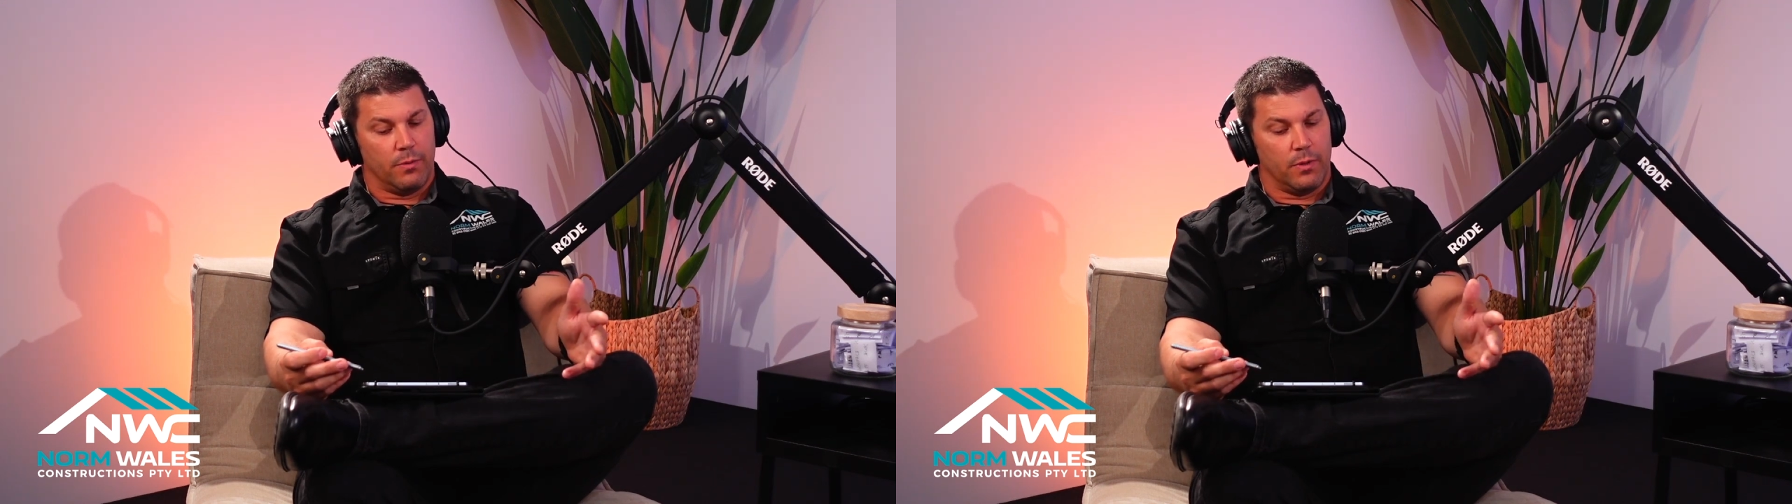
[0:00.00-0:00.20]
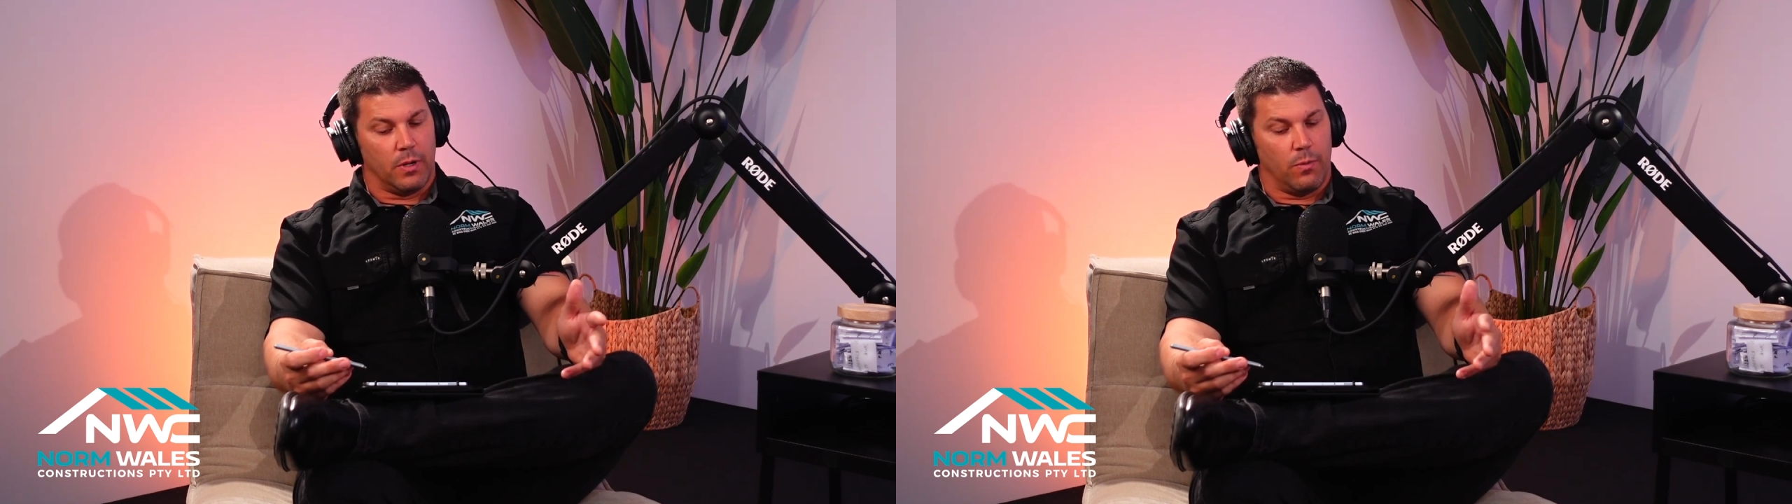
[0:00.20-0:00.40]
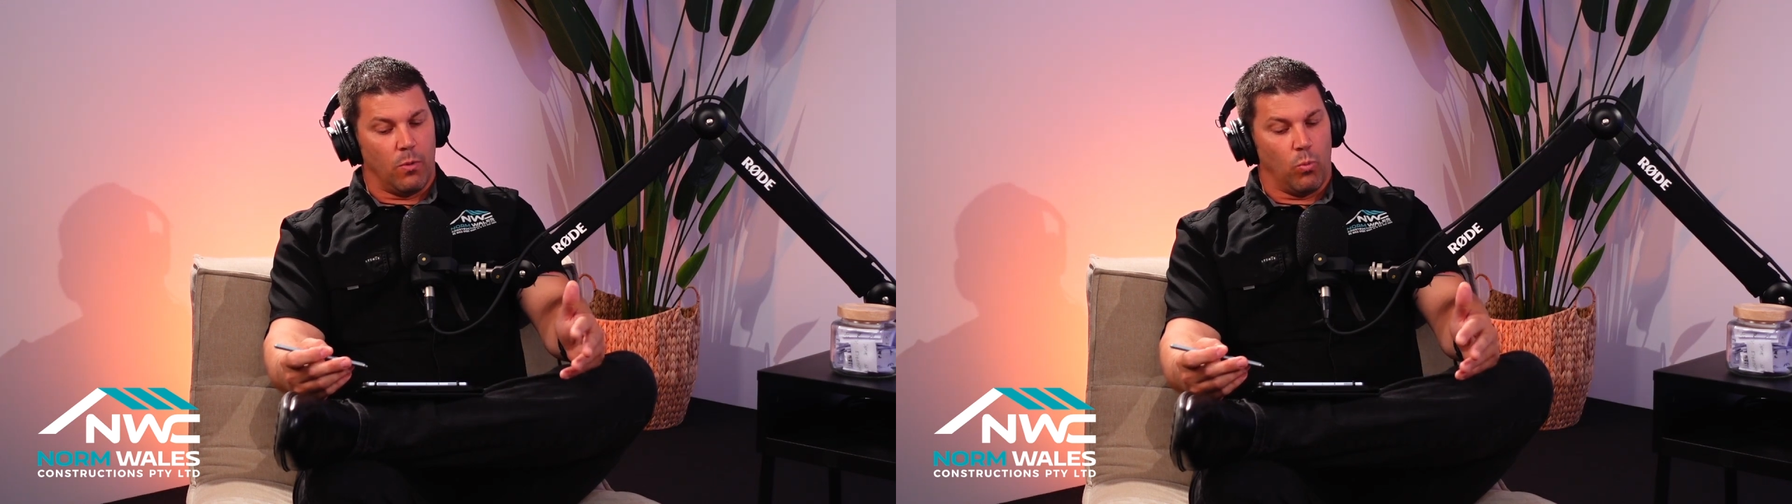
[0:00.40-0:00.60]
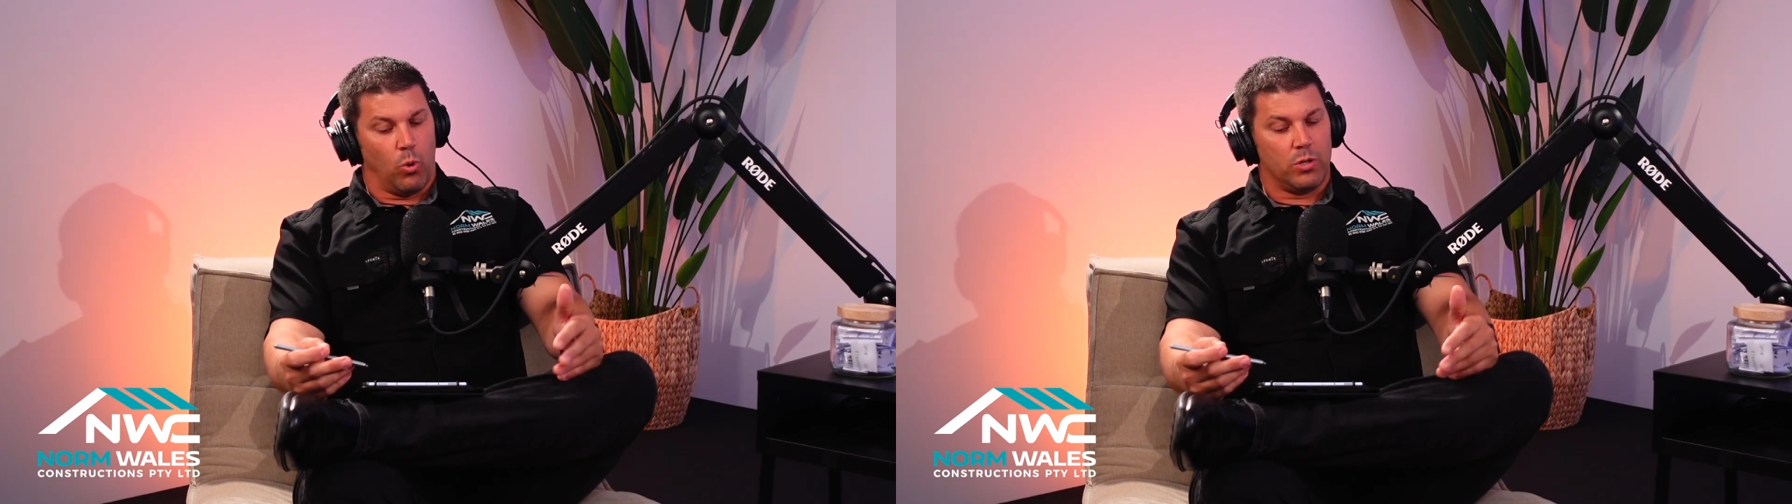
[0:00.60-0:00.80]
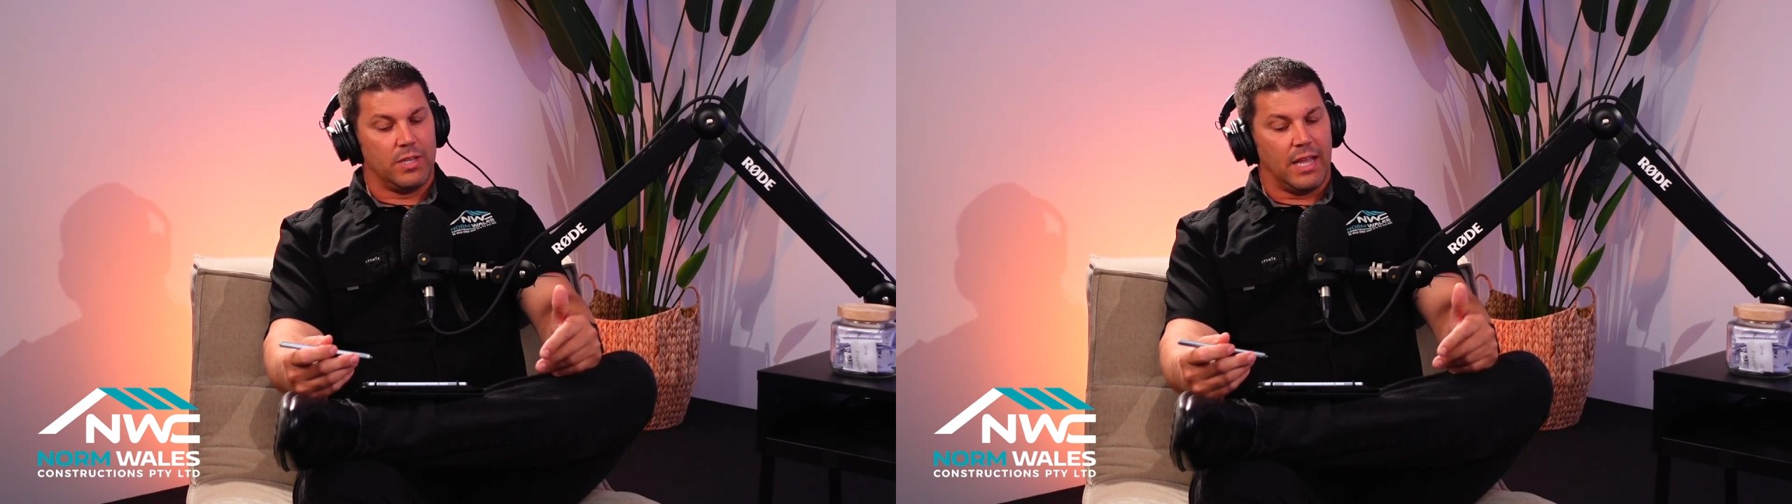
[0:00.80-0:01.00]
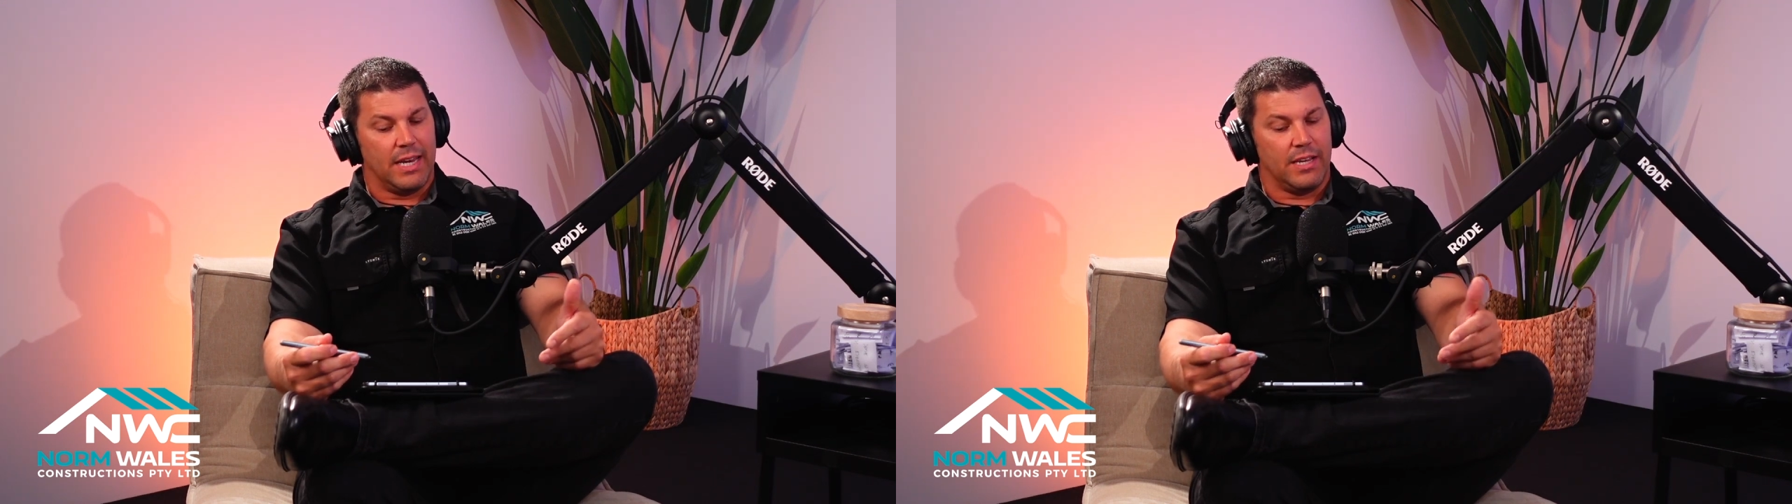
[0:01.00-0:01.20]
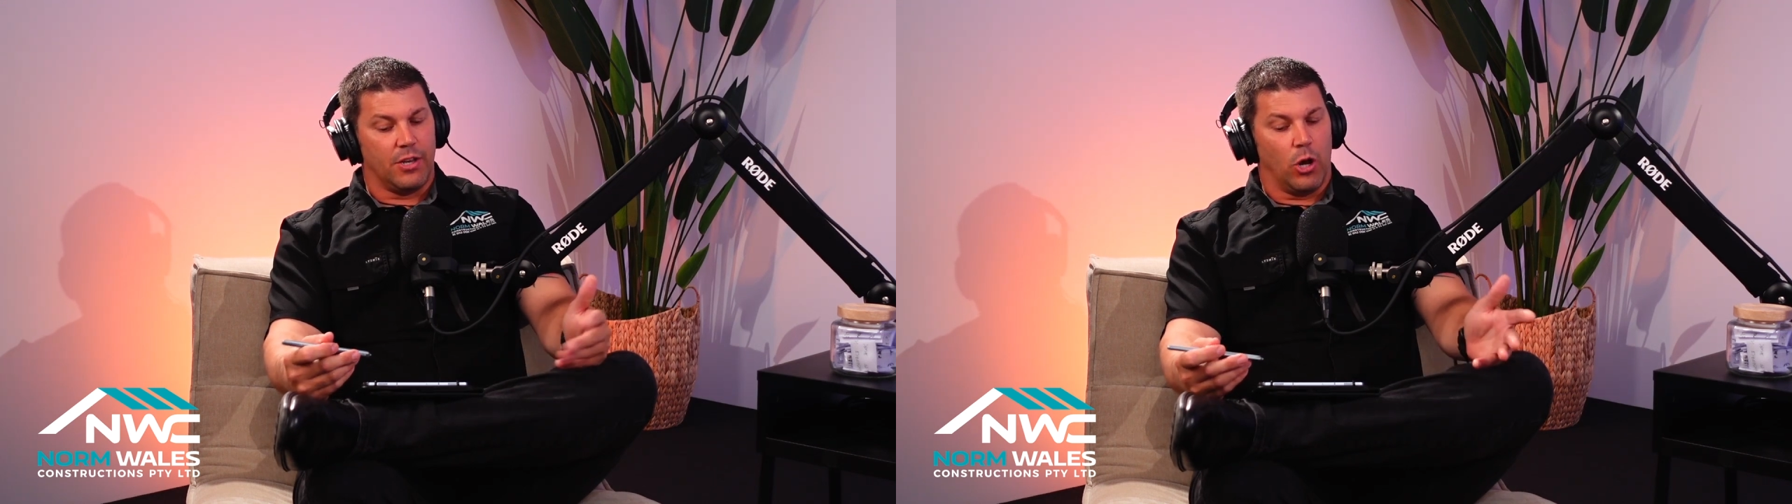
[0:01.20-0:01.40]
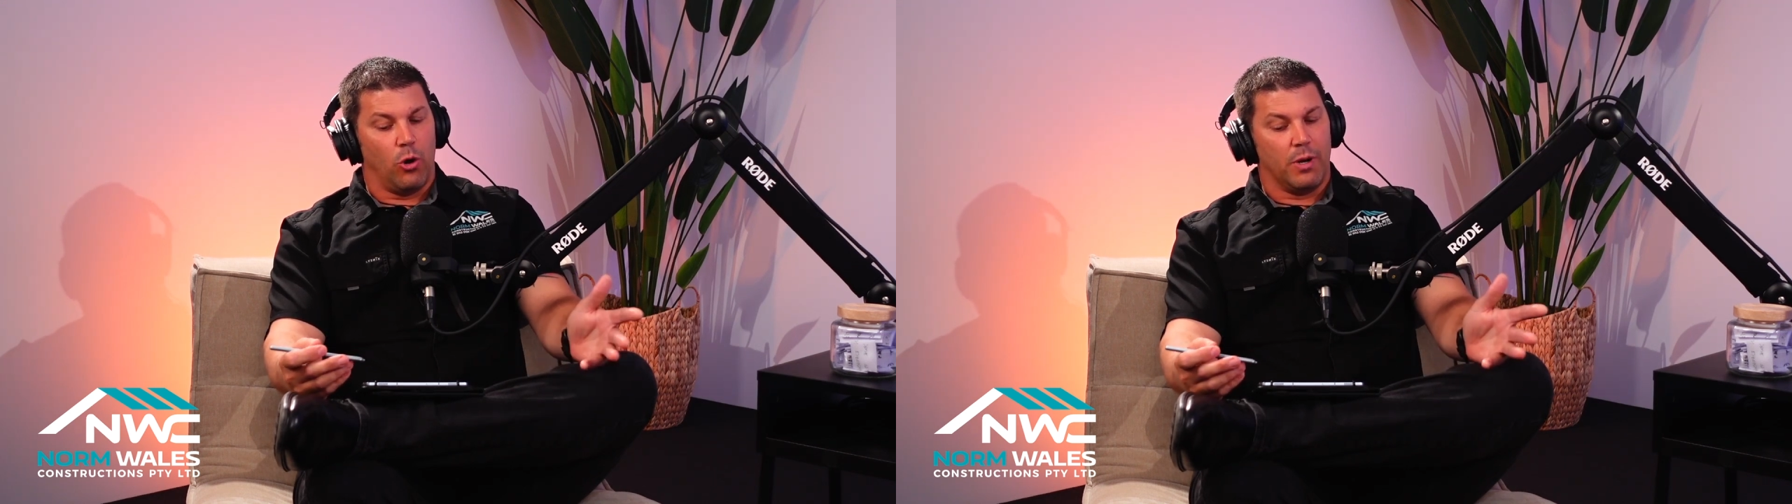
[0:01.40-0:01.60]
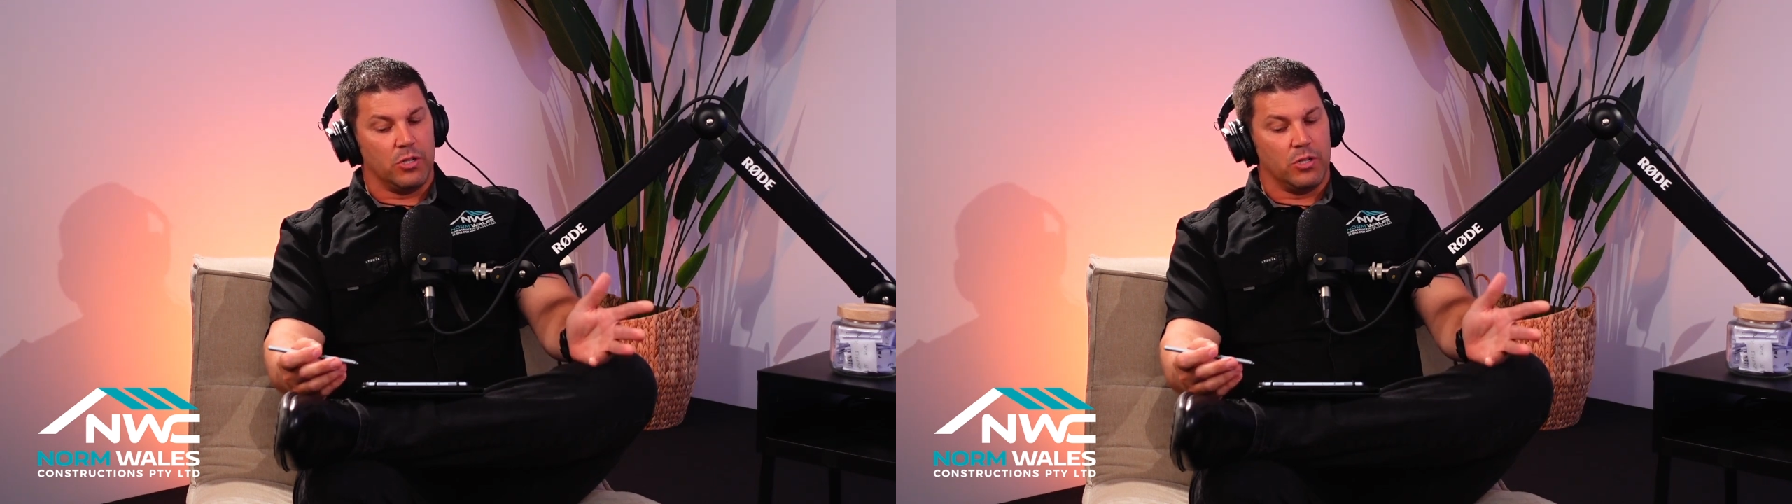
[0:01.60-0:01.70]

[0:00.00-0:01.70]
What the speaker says: like what do they need to know about